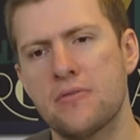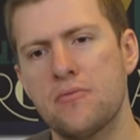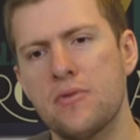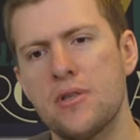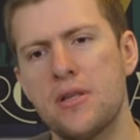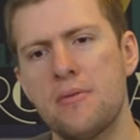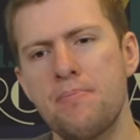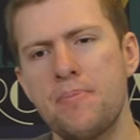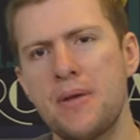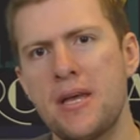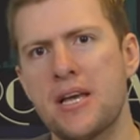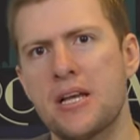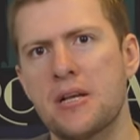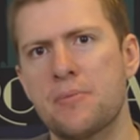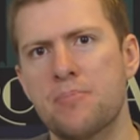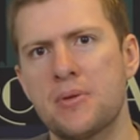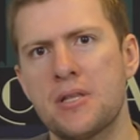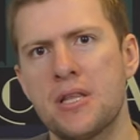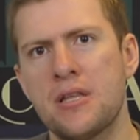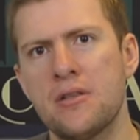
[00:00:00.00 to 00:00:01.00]
well, they're big,
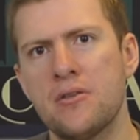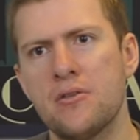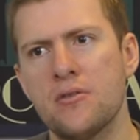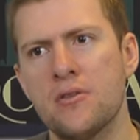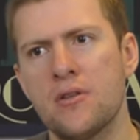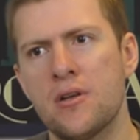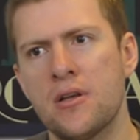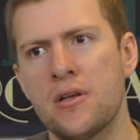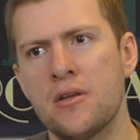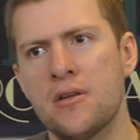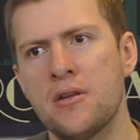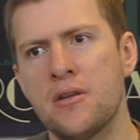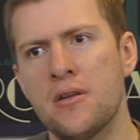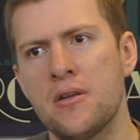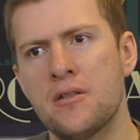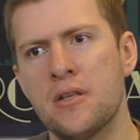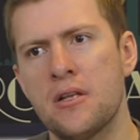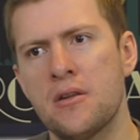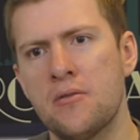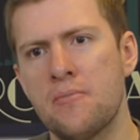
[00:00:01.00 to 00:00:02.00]
but they're not like.
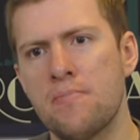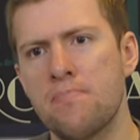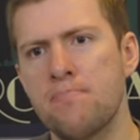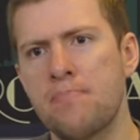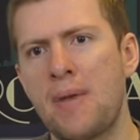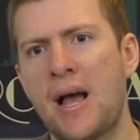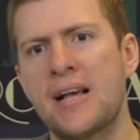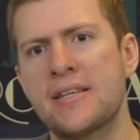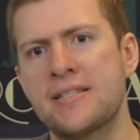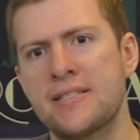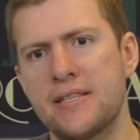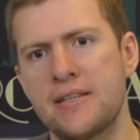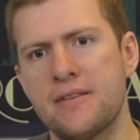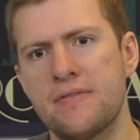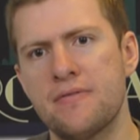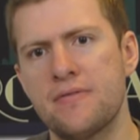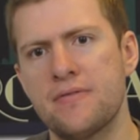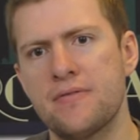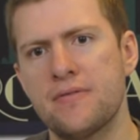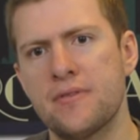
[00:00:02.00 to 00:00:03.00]
They're not
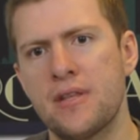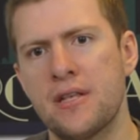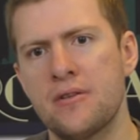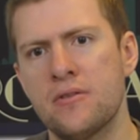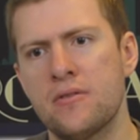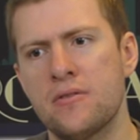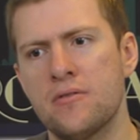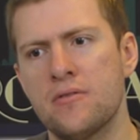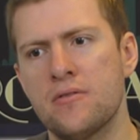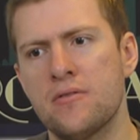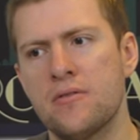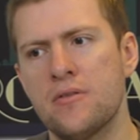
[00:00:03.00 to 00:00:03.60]
massive. They're not.